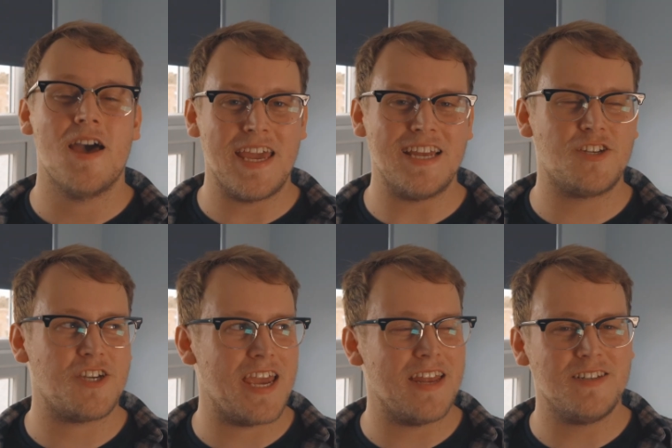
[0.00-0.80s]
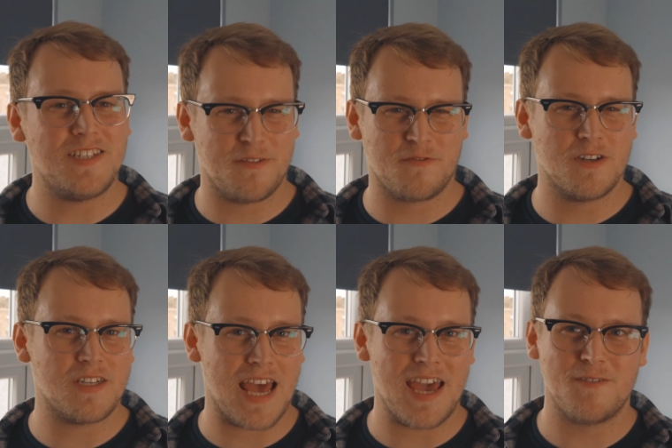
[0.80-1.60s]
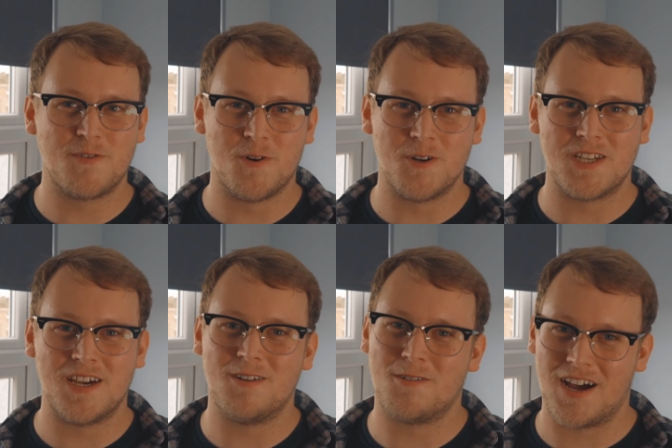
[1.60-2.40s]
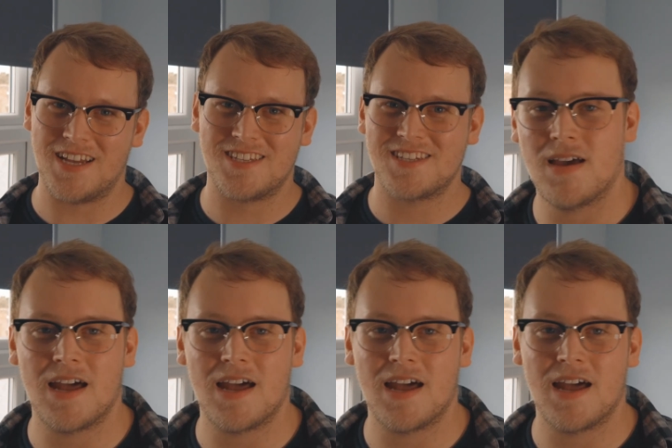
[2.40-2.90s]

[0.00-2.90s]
each in different AF Corsa rides.